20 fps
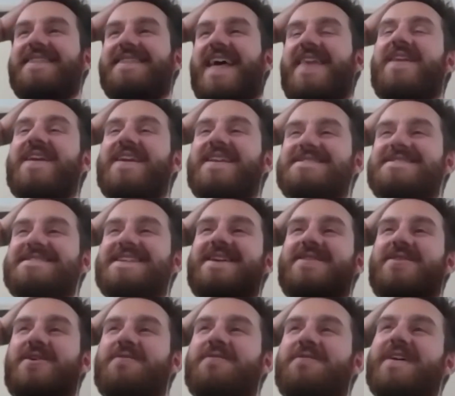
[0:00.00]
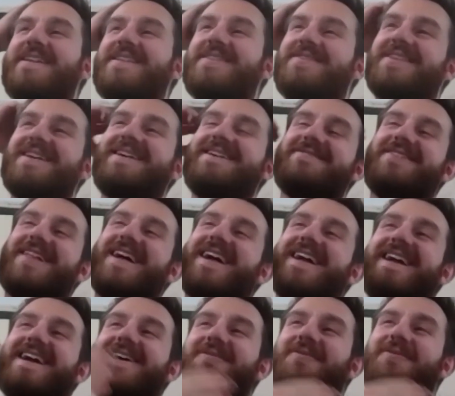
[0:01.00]
And then it's like the funny thing of like
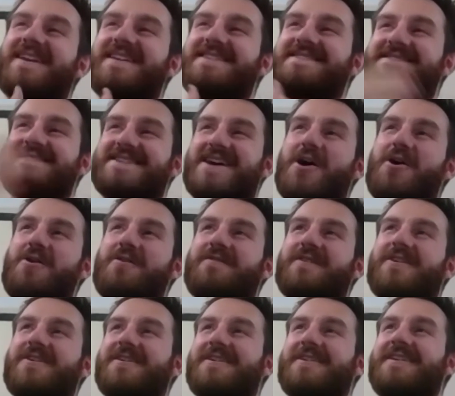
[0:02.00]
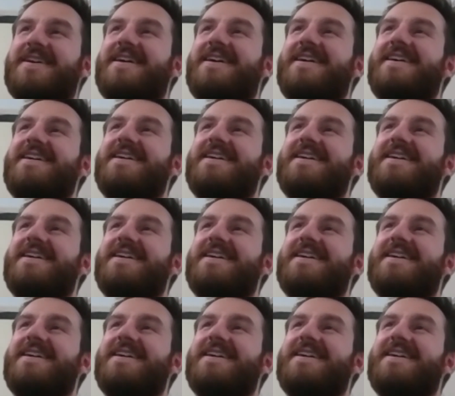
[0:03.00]
when it's over,